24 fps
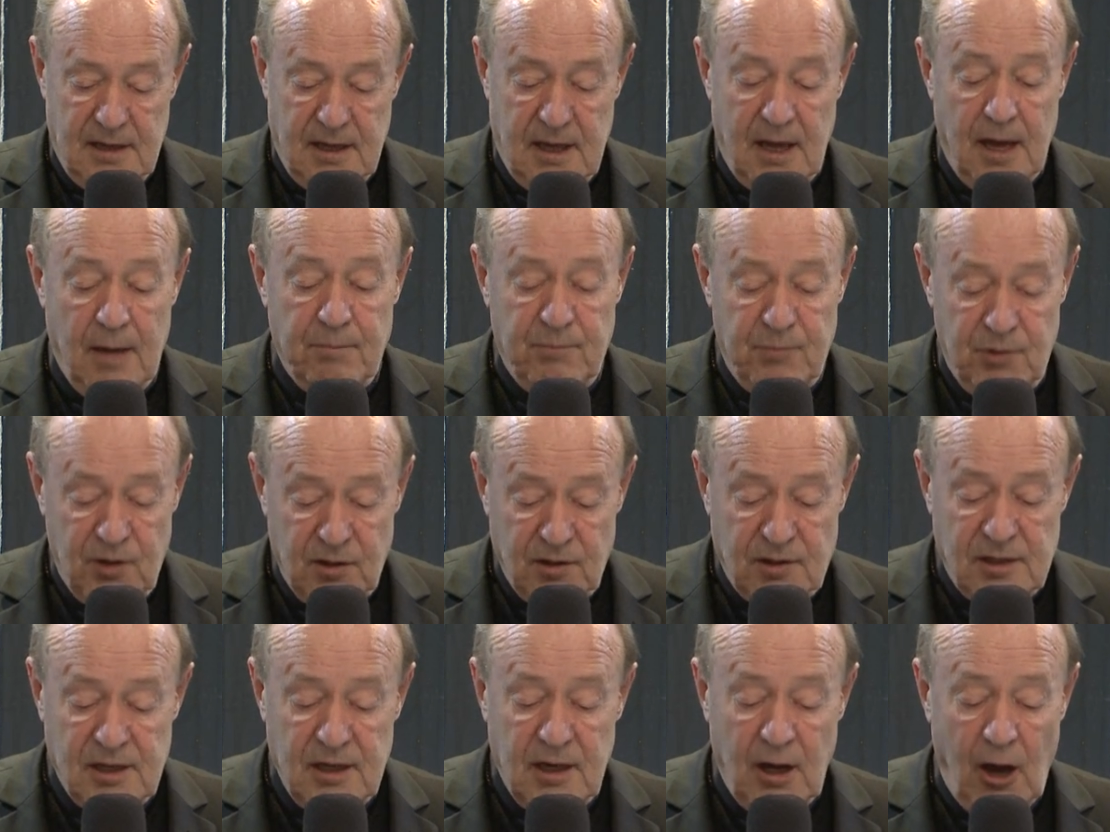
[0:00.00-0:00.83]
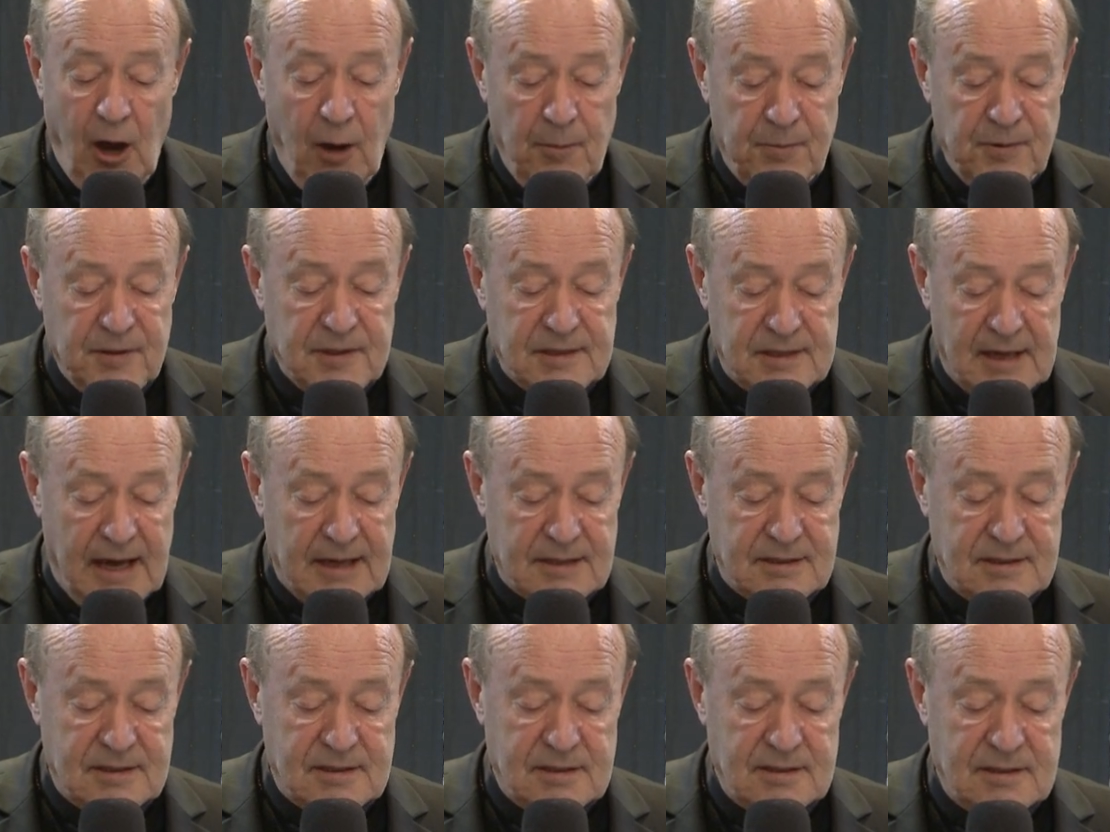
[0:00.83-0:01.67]
And beauty opens
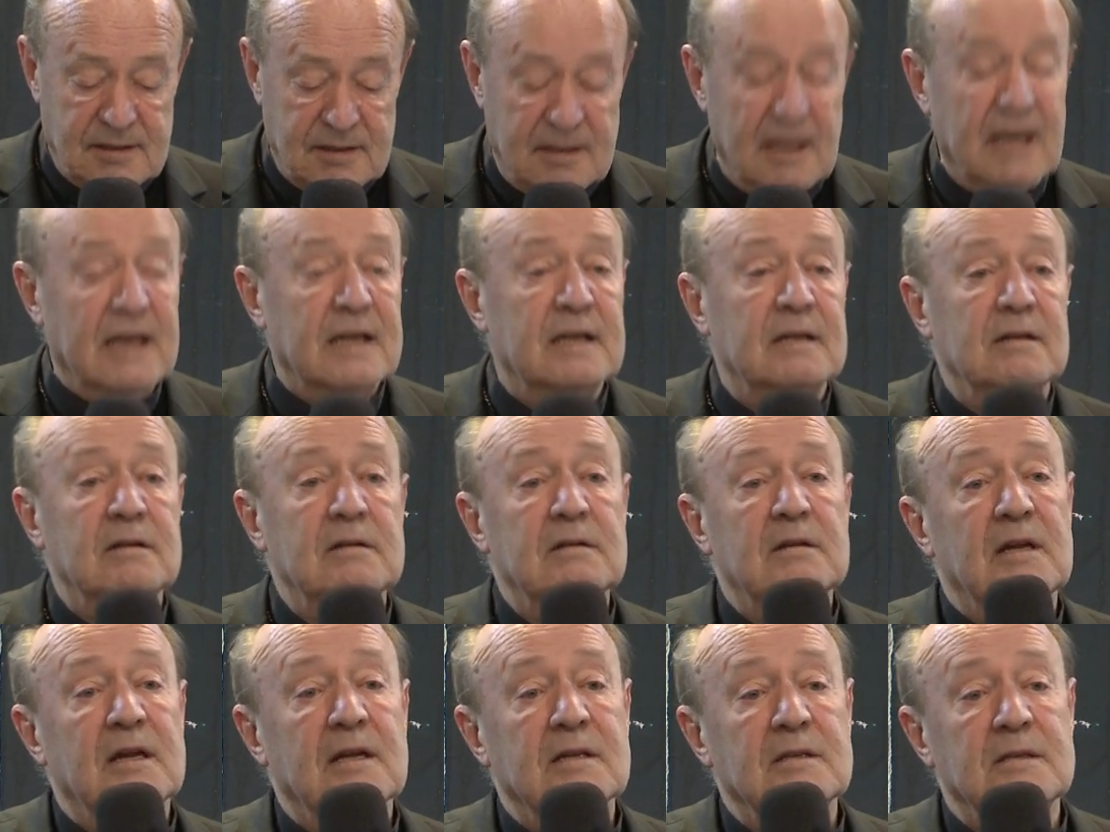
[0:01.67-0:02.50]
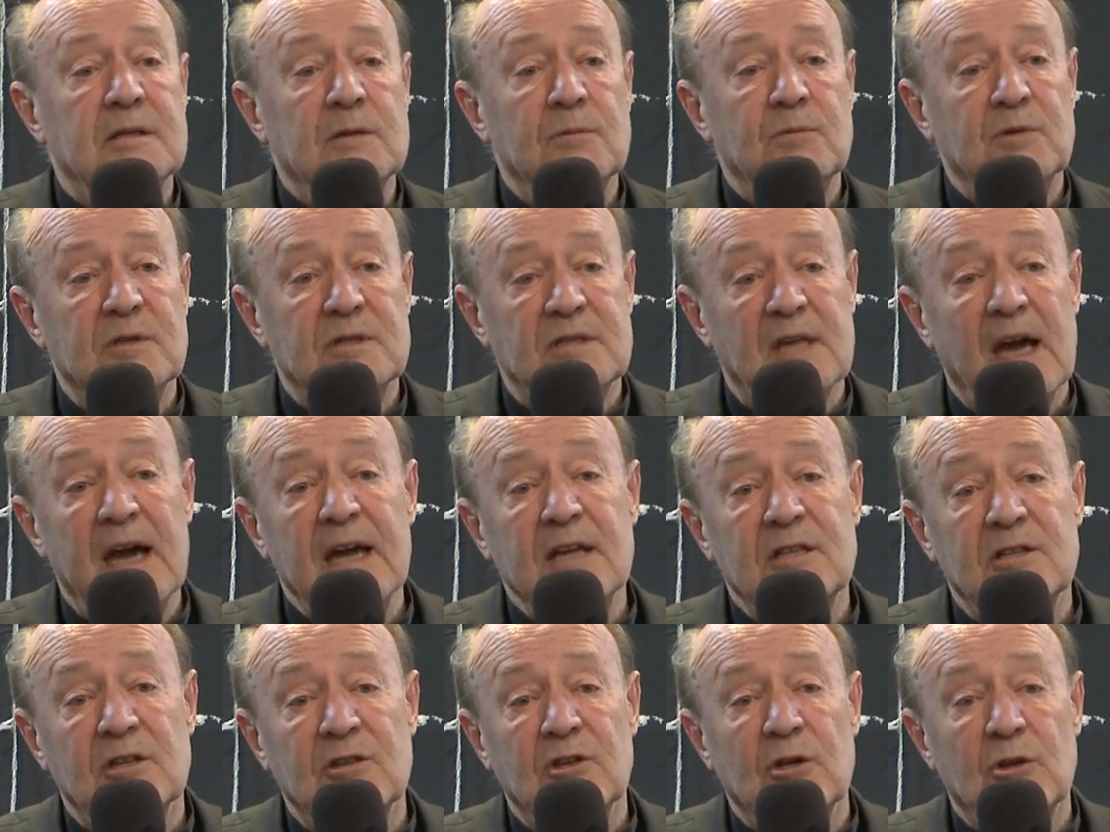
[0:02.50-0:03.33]
us then, as he would say,
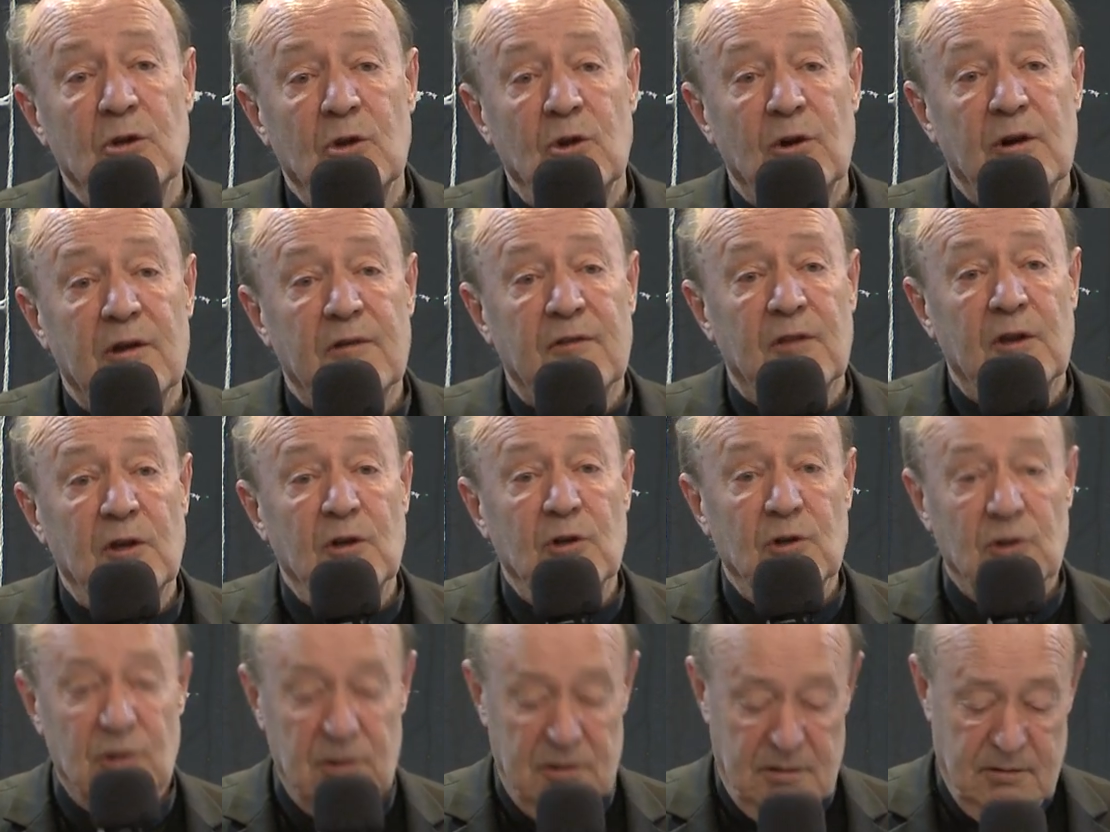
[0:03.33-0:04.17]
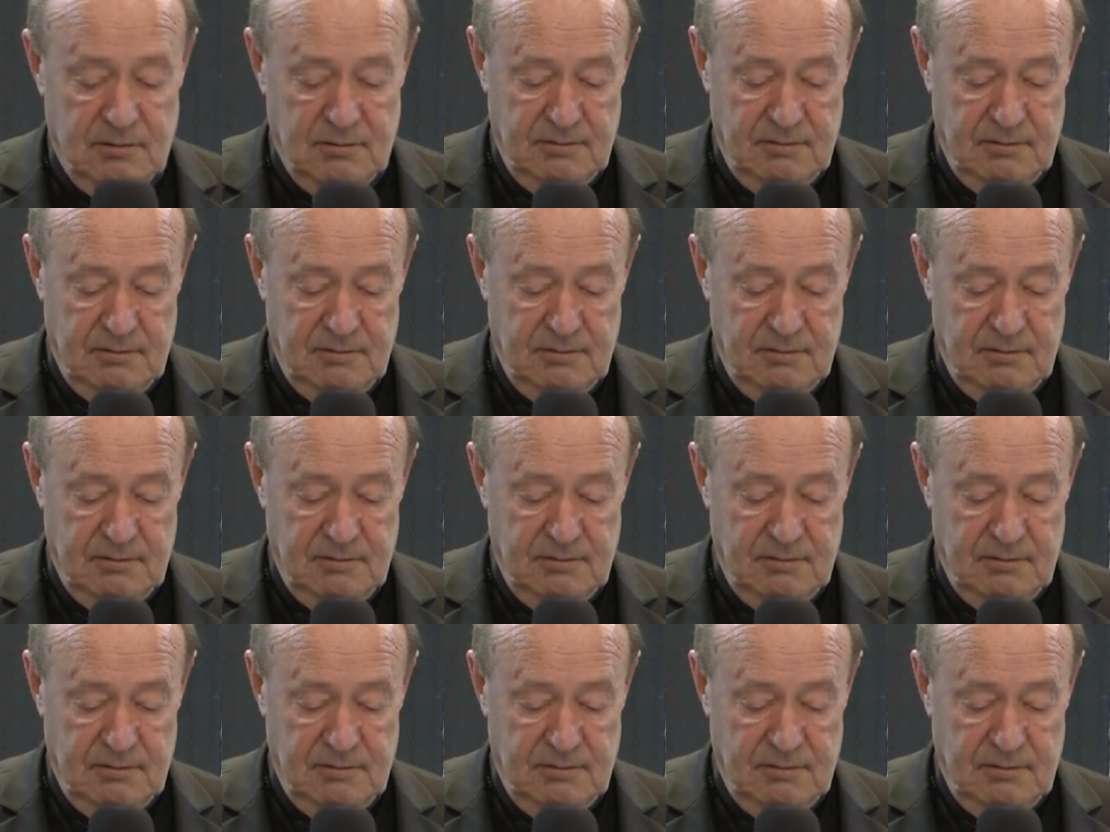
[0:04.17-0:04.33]
to the glory of the Lord.